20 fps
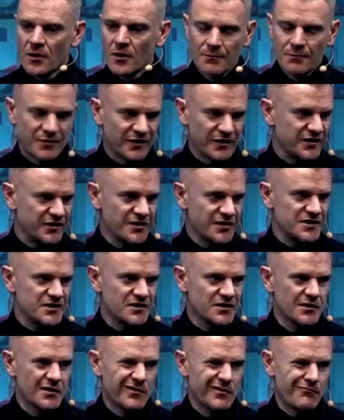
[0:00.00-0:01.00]
because
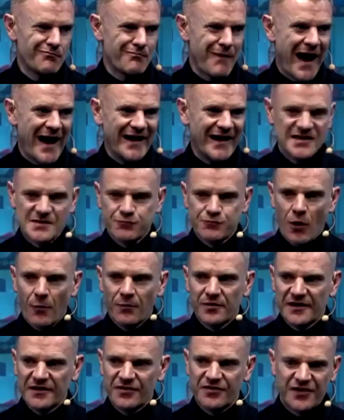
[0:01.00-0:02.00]
Matt is
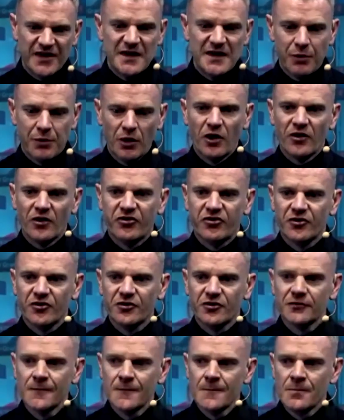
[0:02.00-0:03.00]
probably the person